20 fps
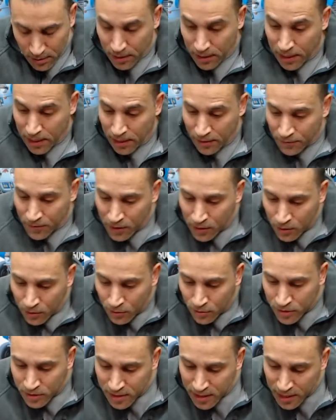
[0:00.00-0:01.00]
They give you
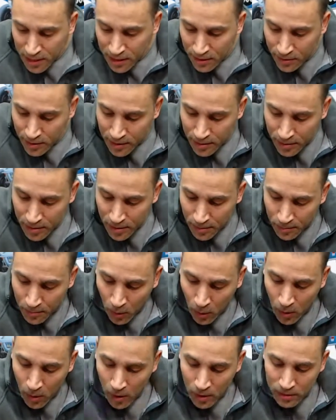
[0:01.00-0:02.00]
new steering, the
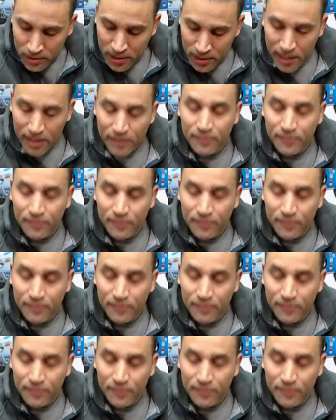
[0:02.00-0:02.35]
balls and